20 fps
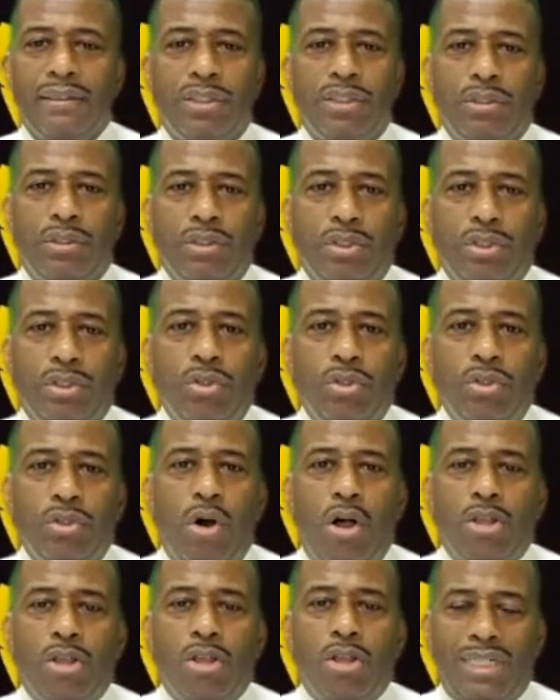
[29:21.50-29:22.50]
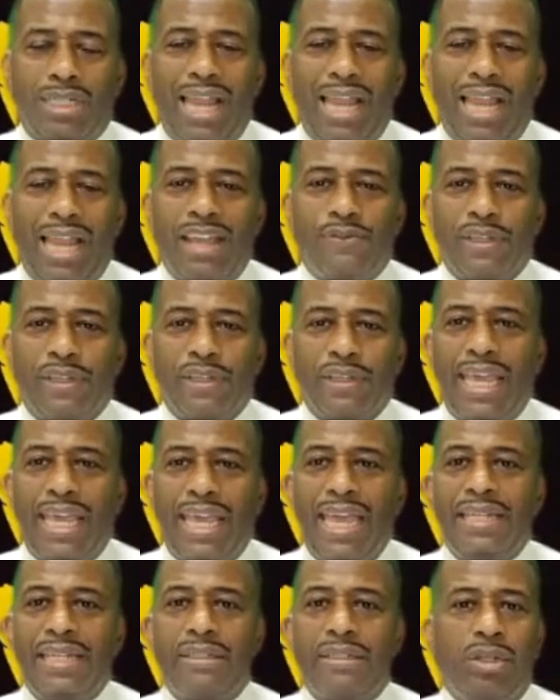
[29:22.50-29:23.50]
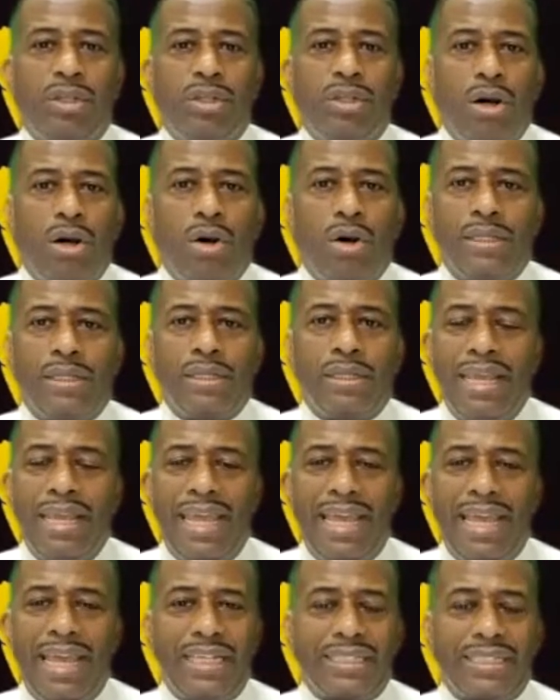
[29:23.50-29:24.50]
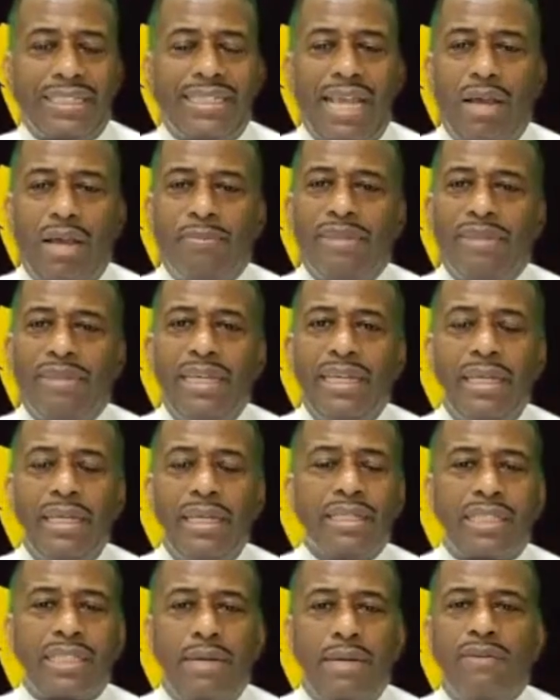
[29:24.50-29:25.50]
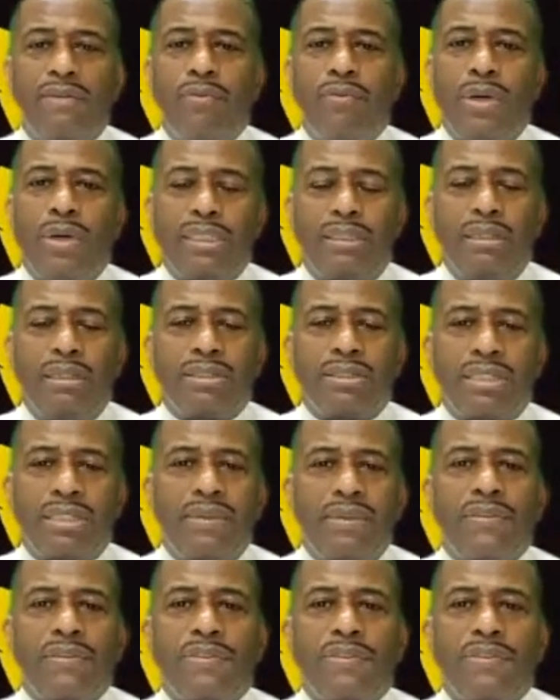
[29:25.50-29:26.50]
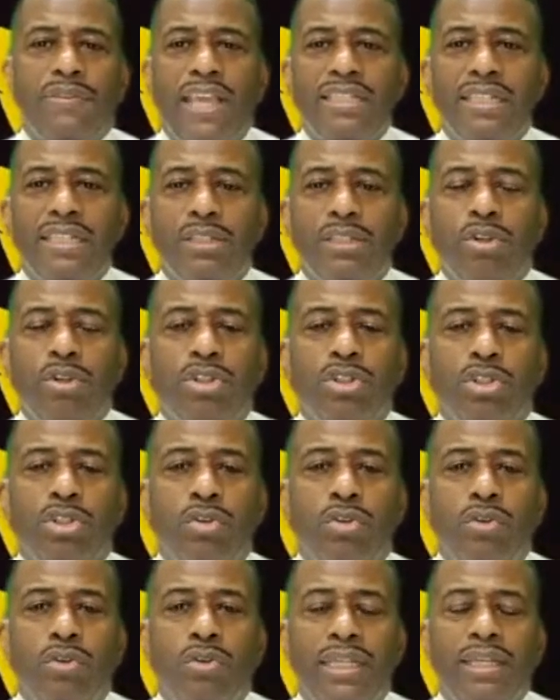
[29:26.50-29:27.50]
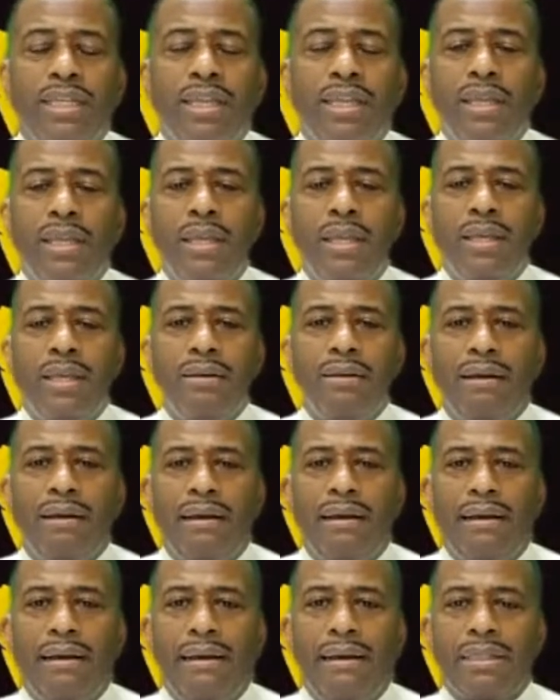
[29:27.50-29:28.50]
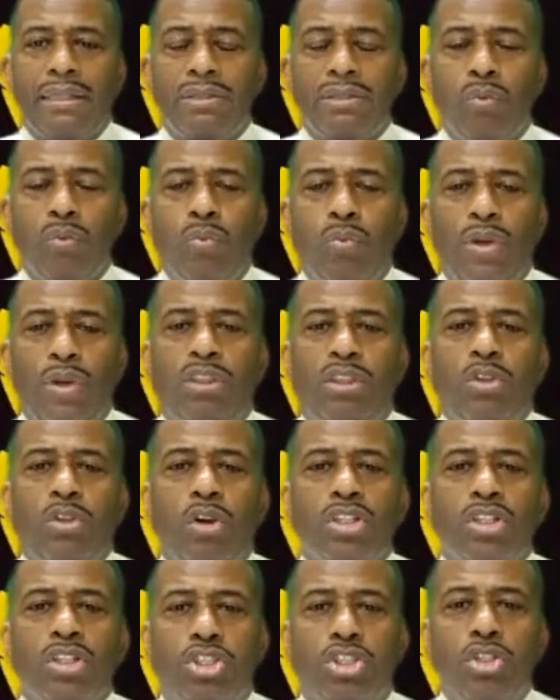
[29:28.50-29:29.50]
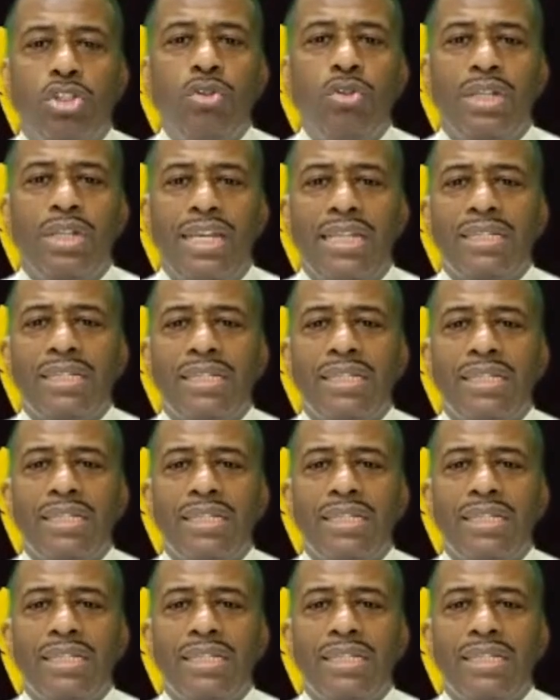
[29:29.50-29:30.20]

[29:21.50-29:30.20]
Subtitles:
you all's life again, and just tell me some of the things that you're doing with your students.